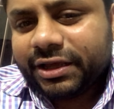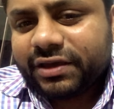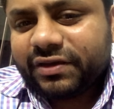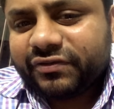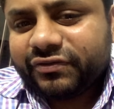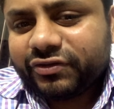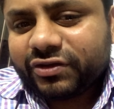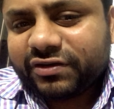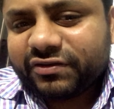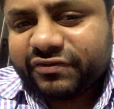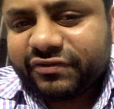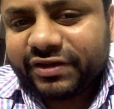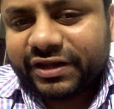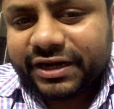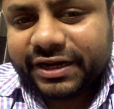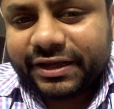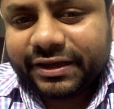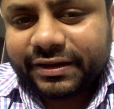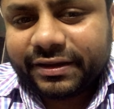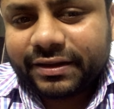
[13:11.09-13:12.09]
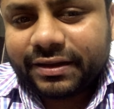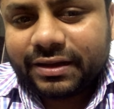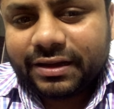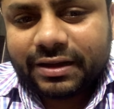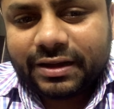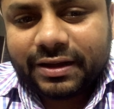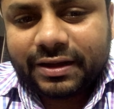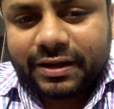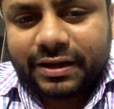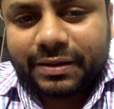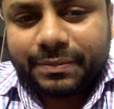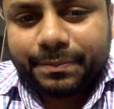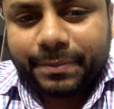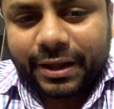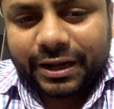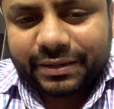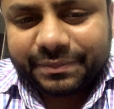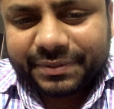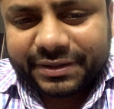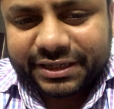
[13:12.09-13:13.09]
If you are feeling
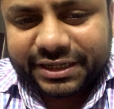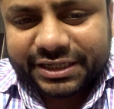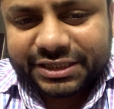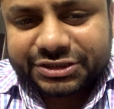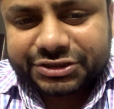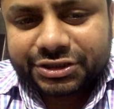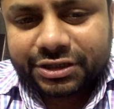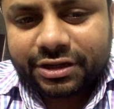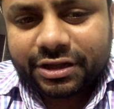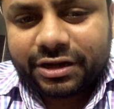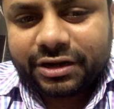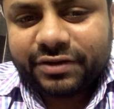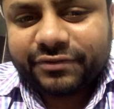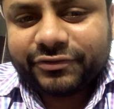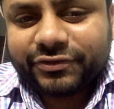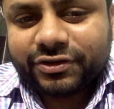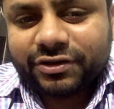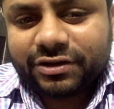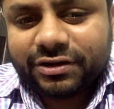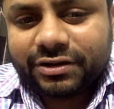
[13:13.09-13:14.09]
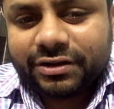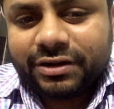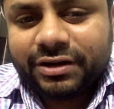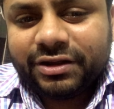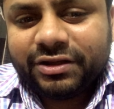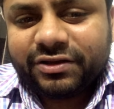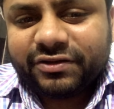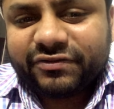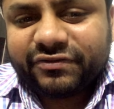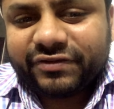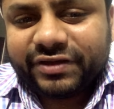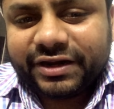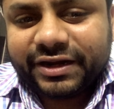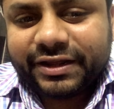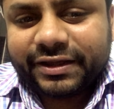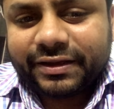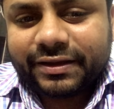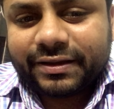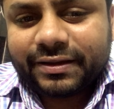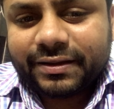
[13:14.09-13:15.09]
palpitation, if you are
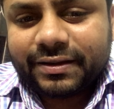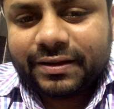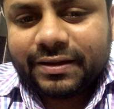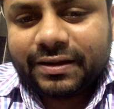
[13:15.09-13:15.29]
feeling